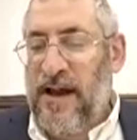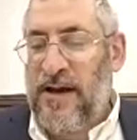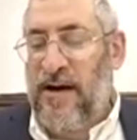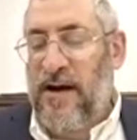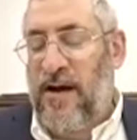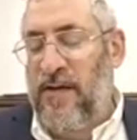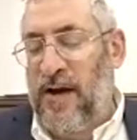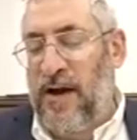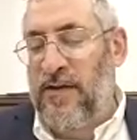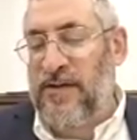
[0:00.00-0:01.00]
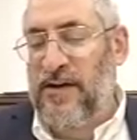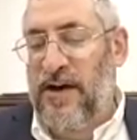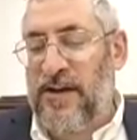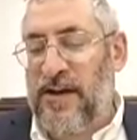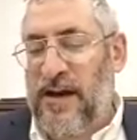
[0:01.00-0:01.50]
and the other
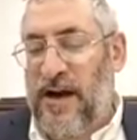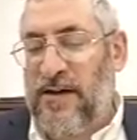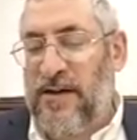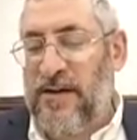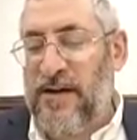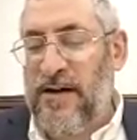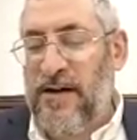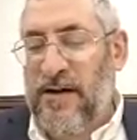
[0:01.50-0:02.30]
side of the Yarden.